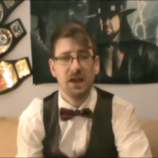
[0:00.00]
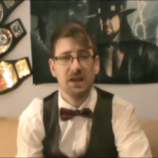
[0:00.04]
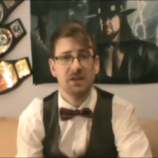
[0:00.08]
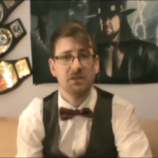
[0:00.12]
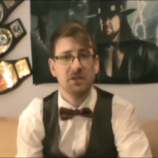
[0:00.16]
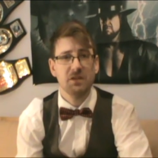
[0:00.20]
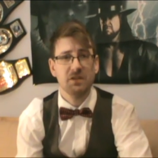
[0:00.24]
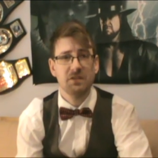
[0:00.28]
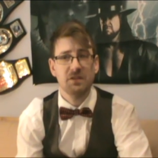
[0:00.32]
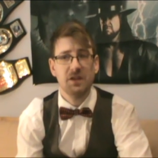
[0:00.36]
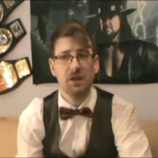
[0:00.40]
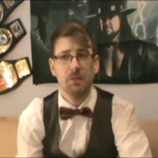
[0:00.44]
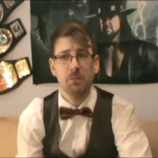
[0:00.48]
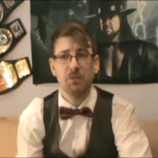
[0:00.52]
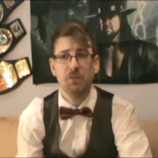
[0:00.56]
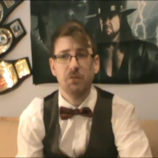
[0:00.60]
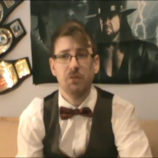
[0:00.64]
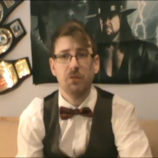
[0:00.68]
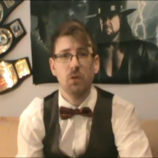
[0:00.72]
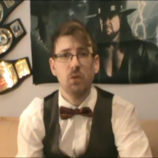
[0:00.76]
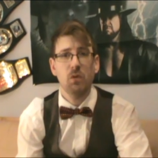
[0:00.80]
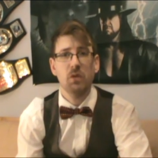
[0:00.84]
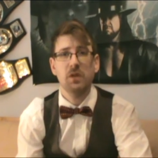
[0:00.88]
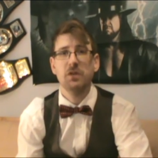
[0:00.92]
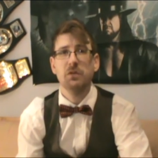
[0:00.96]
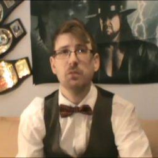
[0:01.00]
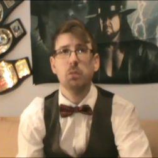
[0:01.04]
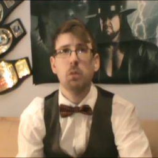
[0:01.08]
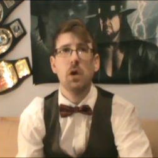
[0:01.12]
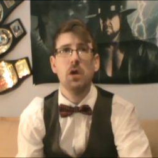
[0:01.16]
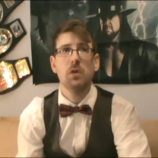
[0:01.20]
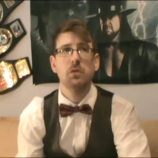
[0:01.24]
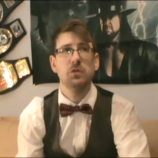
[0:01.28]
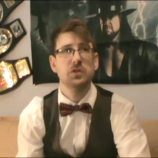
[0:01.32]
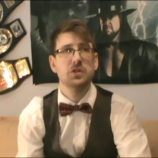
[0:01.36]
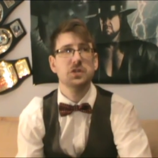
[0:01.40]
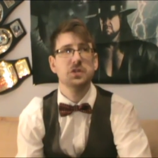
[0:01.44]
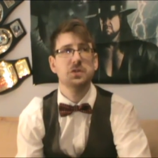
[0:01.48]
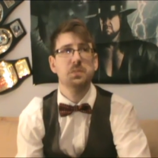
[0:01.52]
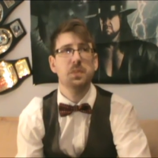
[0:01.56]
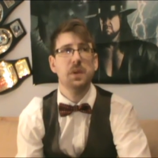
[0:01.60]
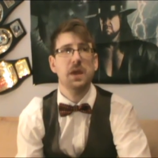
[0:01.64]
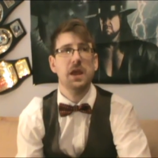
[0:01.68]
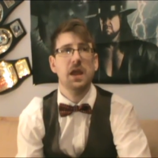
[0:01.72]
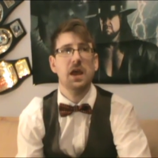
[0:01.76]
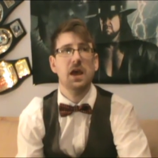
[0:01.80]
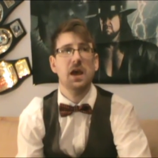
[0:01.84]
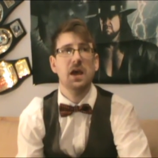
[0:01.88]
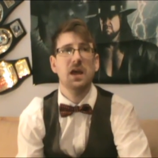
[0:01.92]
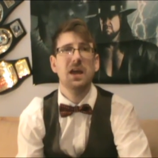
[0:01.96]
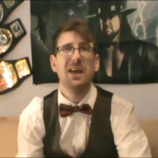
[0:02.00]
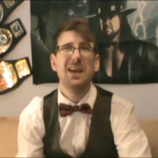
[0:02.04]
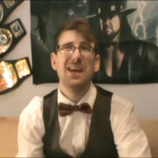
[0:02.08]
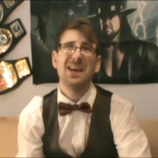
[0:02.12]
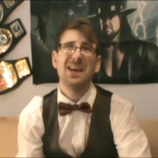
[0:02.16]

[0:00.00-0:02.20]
As I said before, this won't just be a,